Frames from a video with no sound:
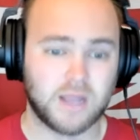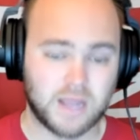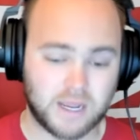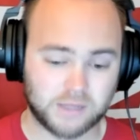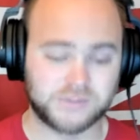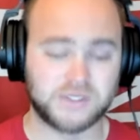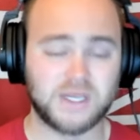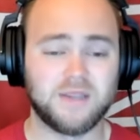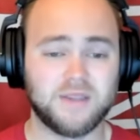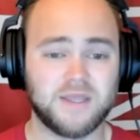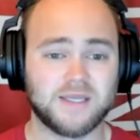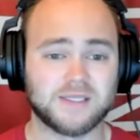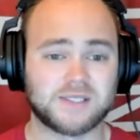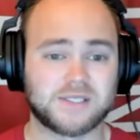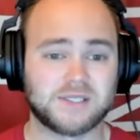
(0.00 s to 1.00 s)
I'll say
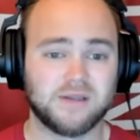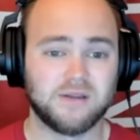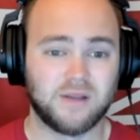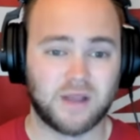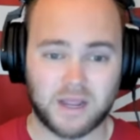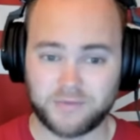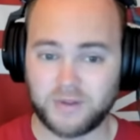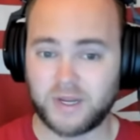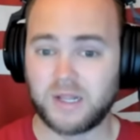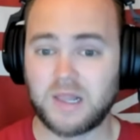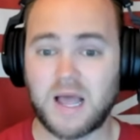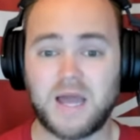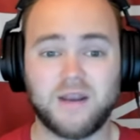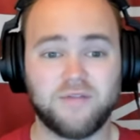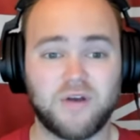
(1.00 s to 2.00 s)
this. I think a
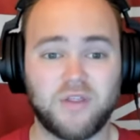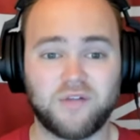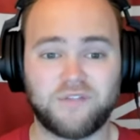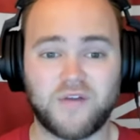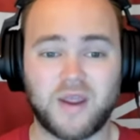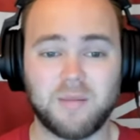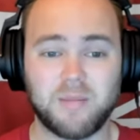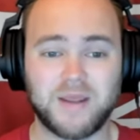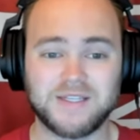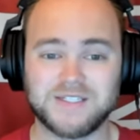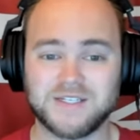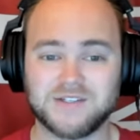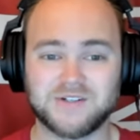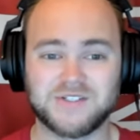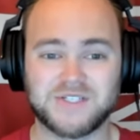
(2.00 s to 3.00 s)
lot of other fan
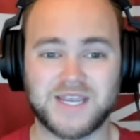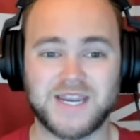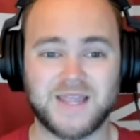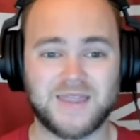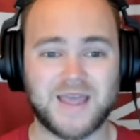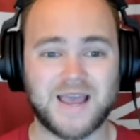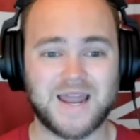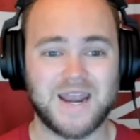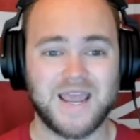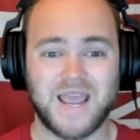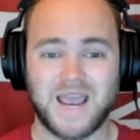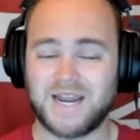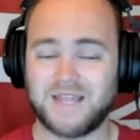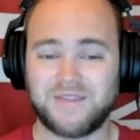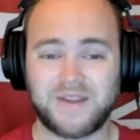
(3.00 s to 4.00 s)
bases are saying that,
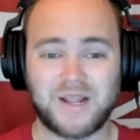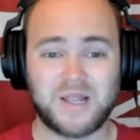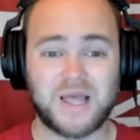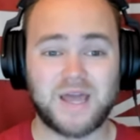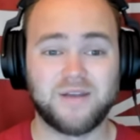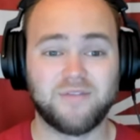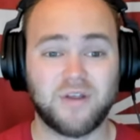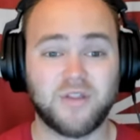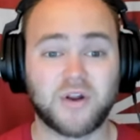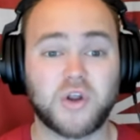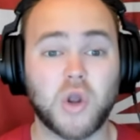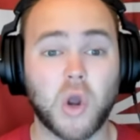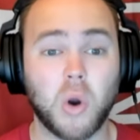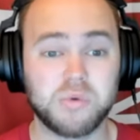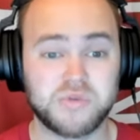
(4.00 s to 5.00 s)
and I think a lot of other
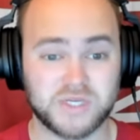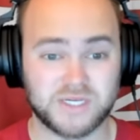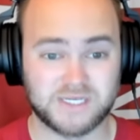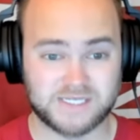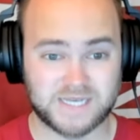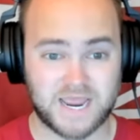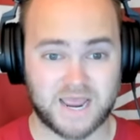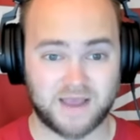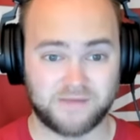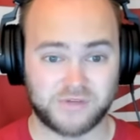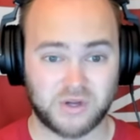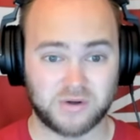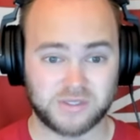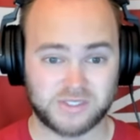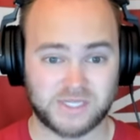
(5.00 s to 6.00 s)
coaching
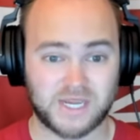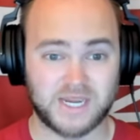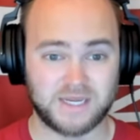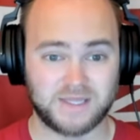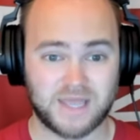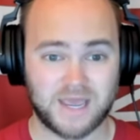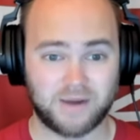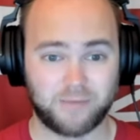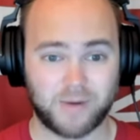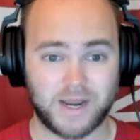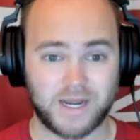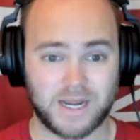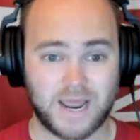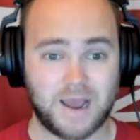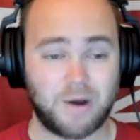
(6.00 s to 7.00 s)
staffs are saying that
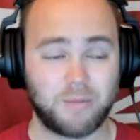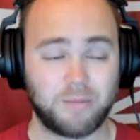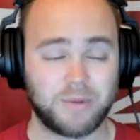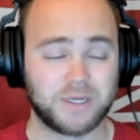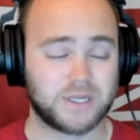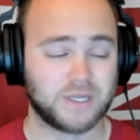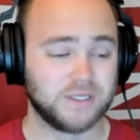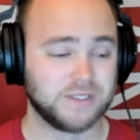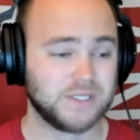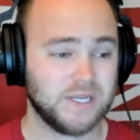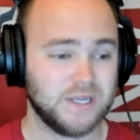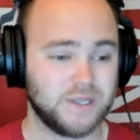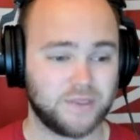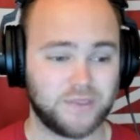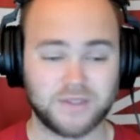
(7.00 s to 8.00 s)
right now, because
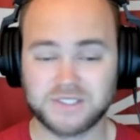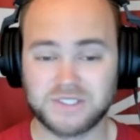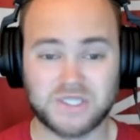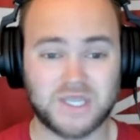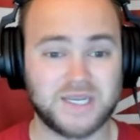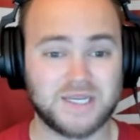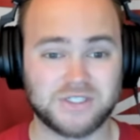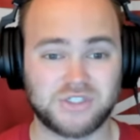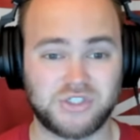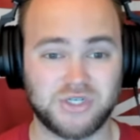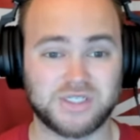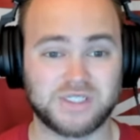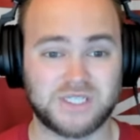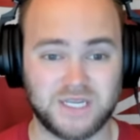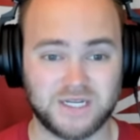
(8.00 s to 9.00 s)
this thing is
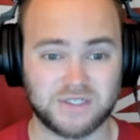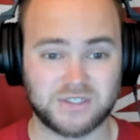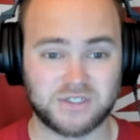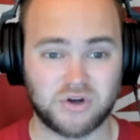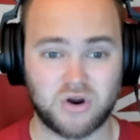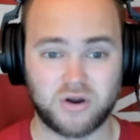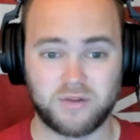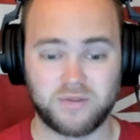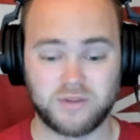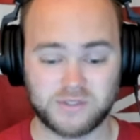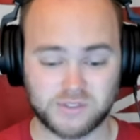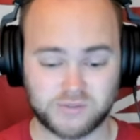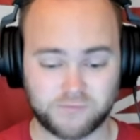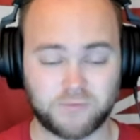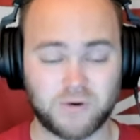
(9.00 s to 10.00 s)
just getting started.
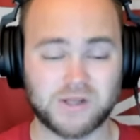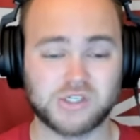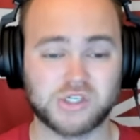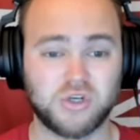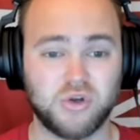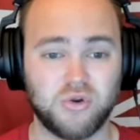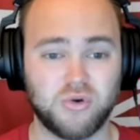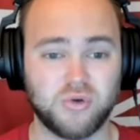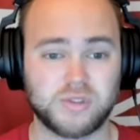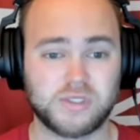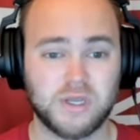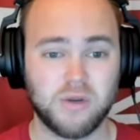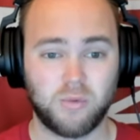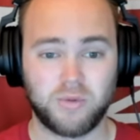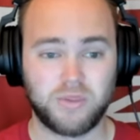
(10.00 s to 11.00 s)
This is fresh
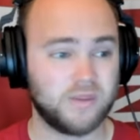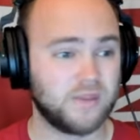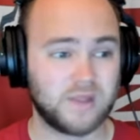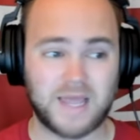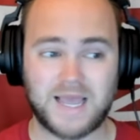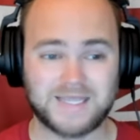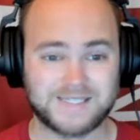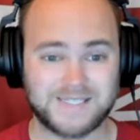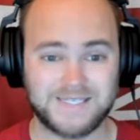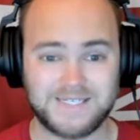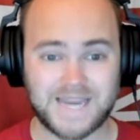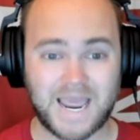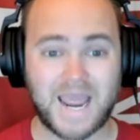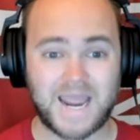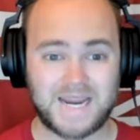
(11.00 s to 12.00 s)
news within the last
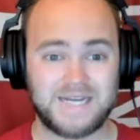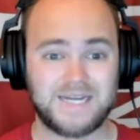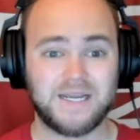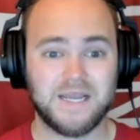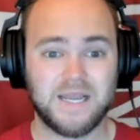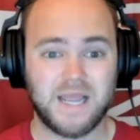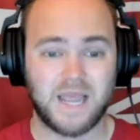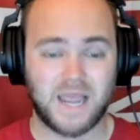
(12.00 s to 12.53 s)
day.